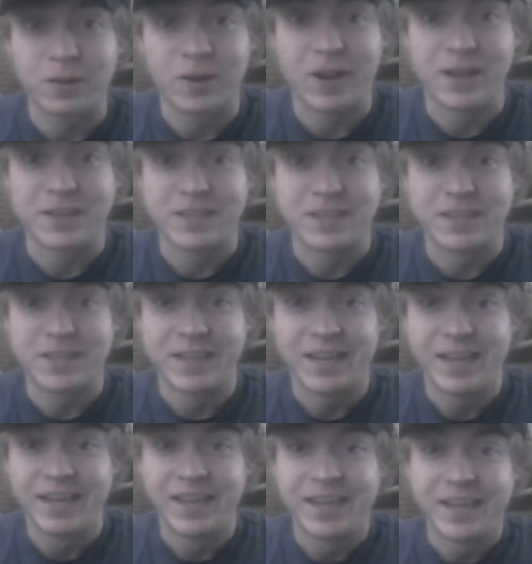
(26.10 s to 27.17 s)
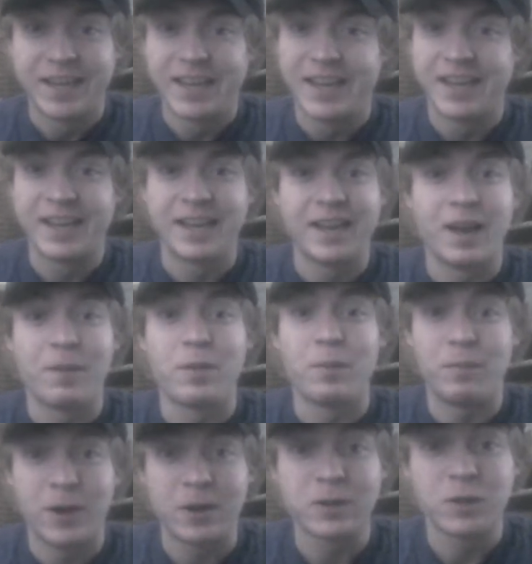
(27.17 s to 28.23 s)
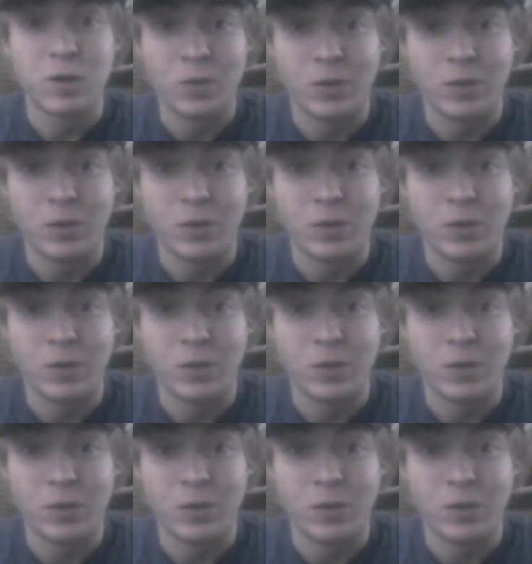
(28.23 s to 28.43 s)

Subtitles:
asses. The Bears are who we